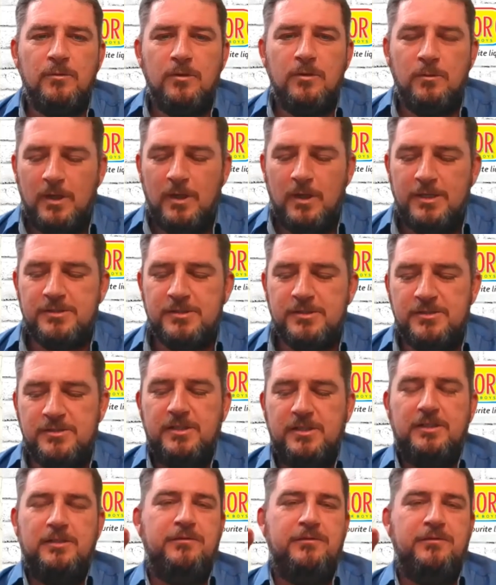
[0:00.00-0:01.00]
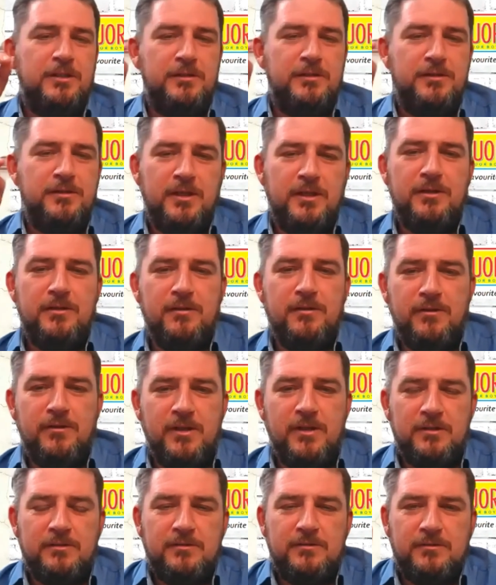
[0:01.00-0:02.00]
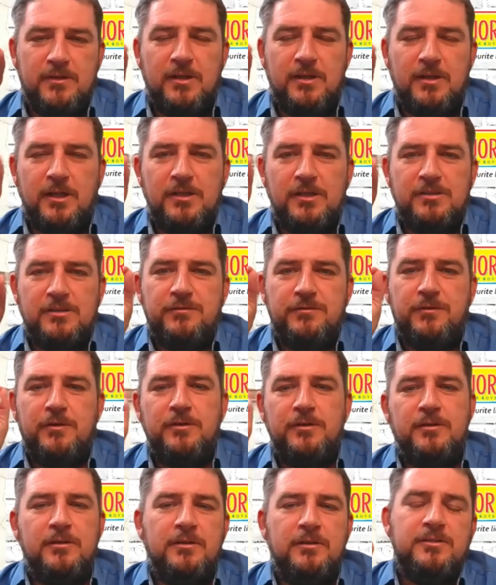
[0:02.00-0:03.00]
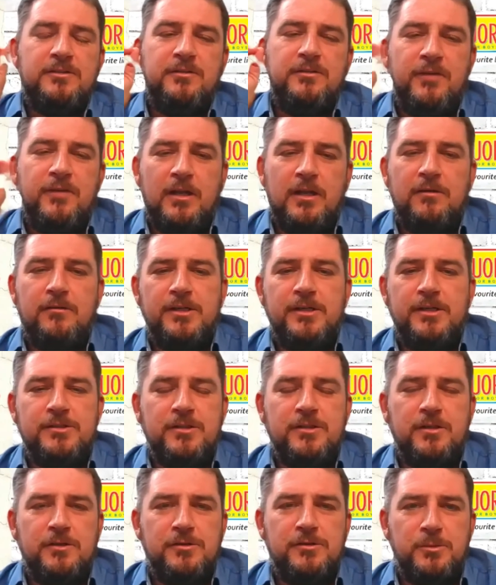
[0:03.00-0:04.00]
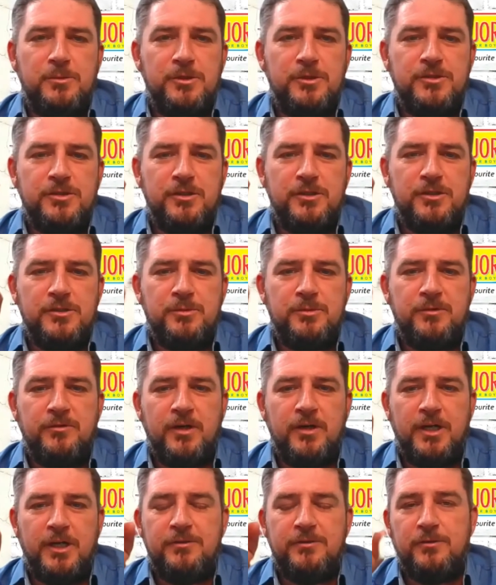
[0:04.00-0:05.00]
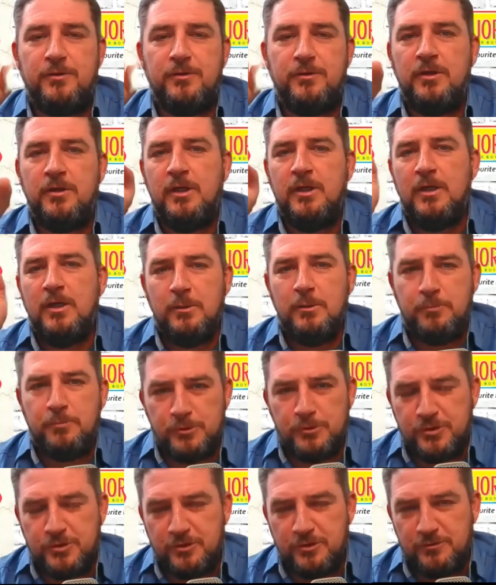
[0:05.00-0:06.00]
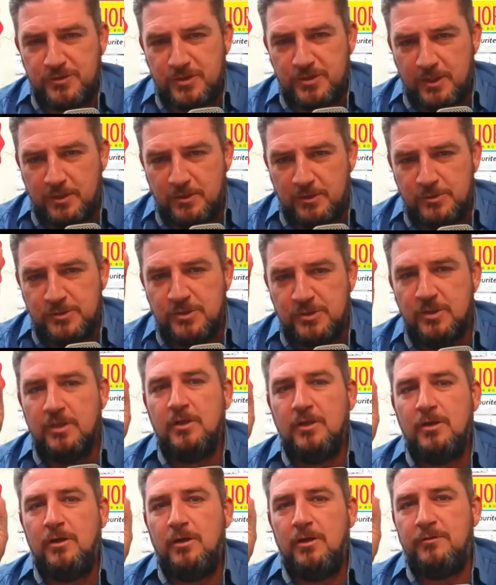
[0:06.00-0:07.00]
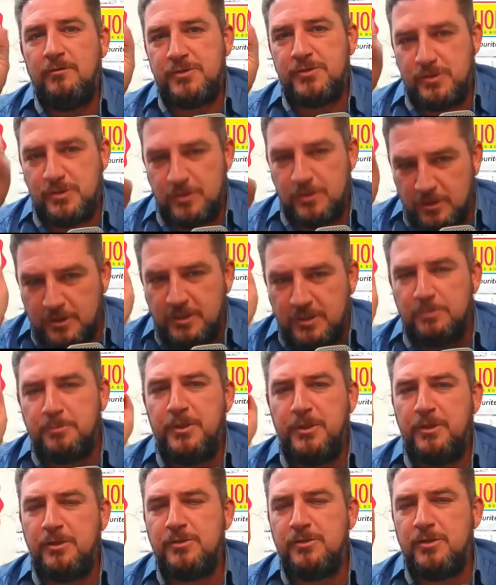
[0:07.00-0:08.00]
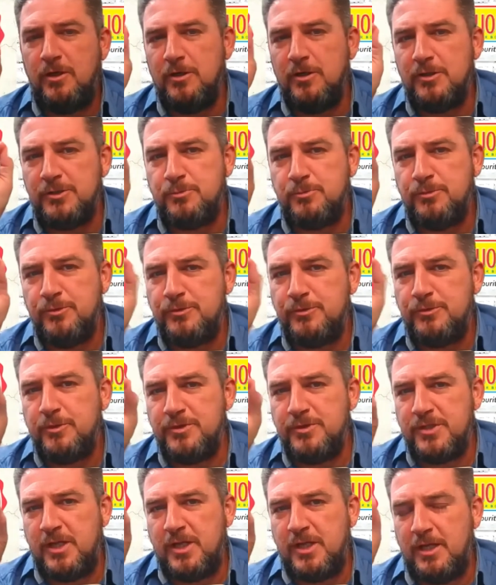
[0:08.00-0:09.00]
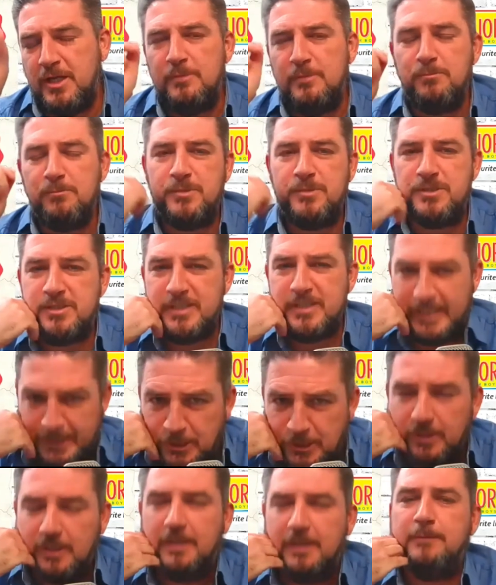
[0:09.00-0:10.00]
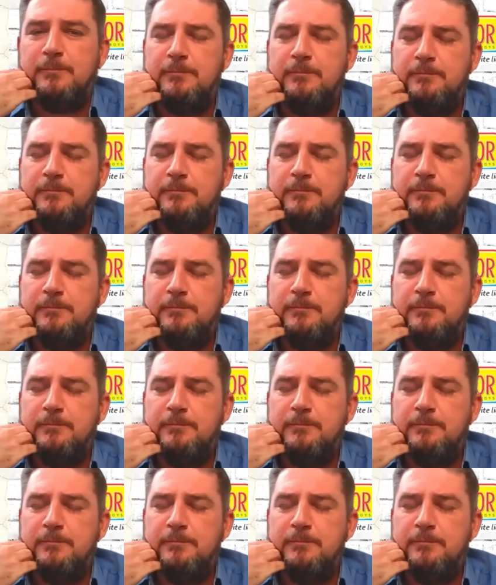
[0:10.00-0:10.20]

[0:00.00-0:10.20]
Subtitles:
why is it significant then that the Huis van Chevallerie's contribution is provided through a portion of sales of Circa Pinotage Brut Rosé in particular?